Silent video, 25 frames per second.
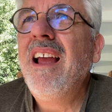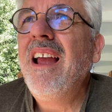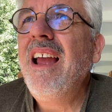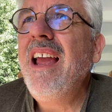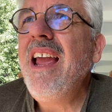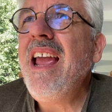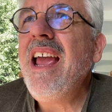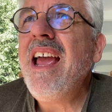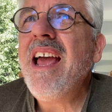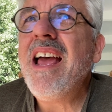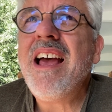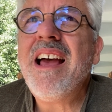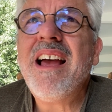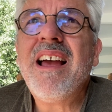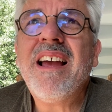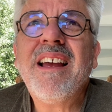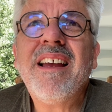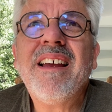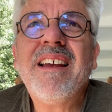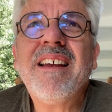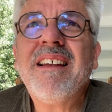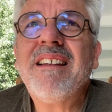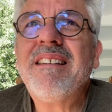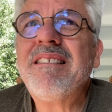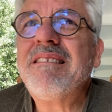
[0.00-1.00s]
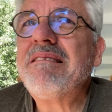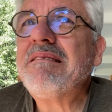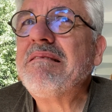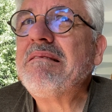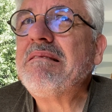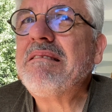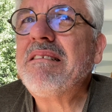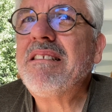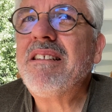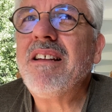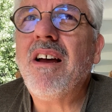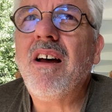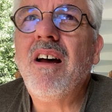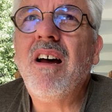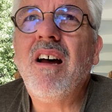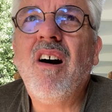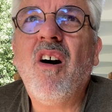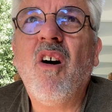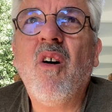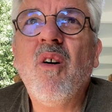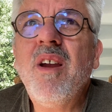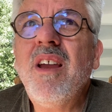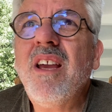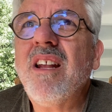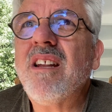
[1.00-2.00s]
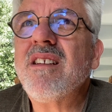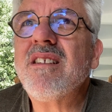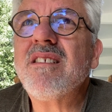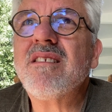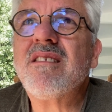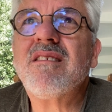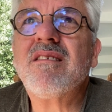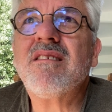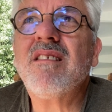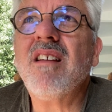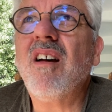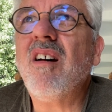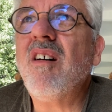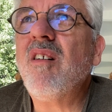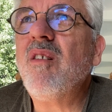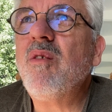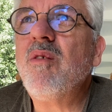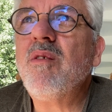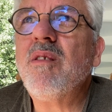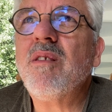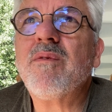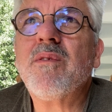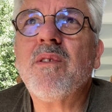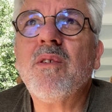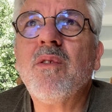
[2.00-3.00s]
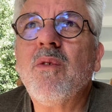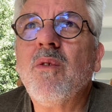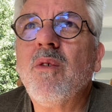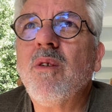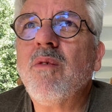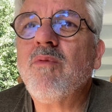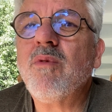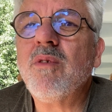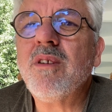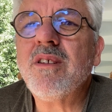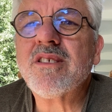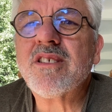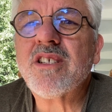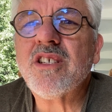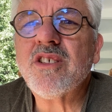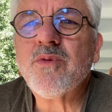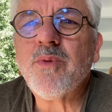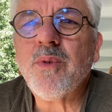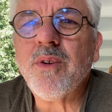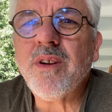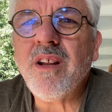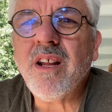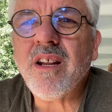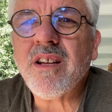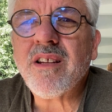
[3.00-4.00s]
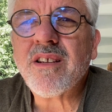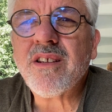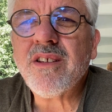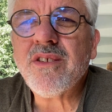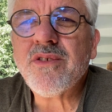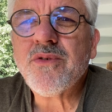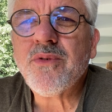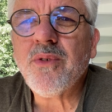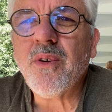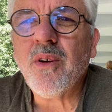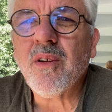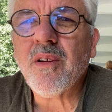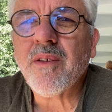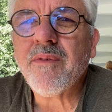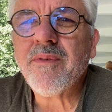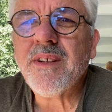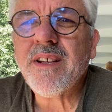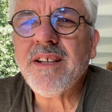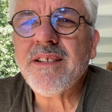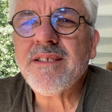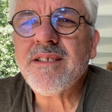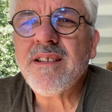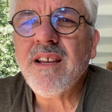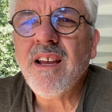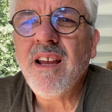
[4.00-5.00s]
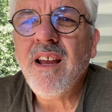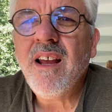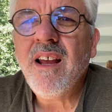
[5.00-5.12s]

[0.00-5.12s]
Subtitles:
and it is so if the Lord wills, because we're not in control of this.